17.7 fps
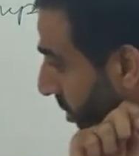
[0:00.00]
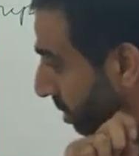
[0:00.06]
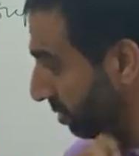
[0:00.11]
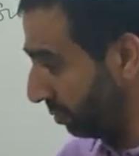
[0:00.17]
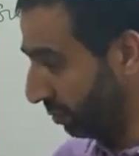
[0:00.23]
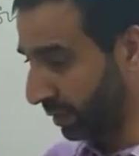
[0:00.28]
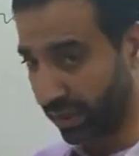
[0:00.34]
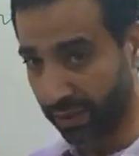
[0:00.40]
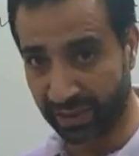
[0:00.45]

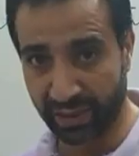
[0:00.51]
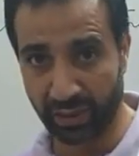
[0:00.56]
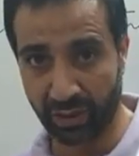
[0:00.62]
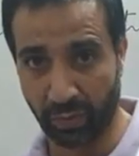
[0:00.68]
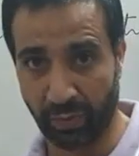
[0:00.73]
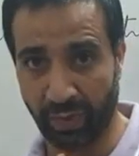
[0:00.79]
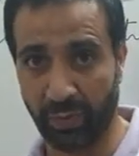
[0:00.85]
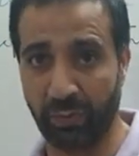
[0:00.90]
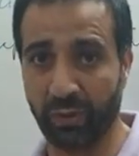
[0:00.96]
what is the
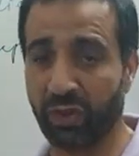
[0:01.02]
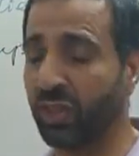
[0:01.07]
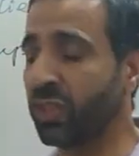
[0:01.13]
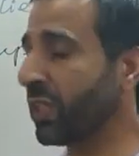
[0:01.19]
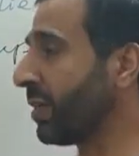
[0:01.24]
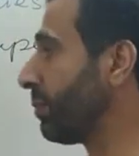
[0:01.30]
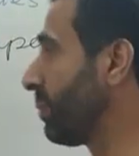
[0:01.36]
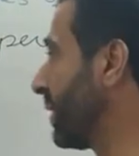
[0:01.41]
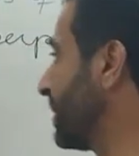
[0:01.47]

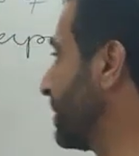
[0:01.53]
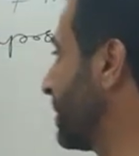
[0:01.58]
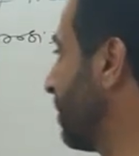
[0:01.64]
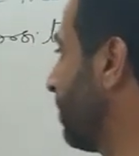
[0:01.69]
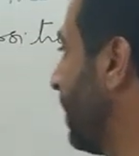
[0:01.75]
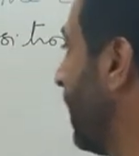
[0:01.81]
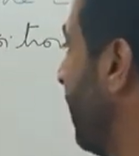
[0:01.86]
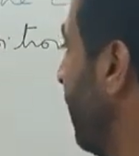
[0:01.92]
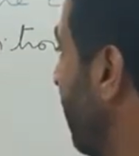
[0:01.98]
superposition principle?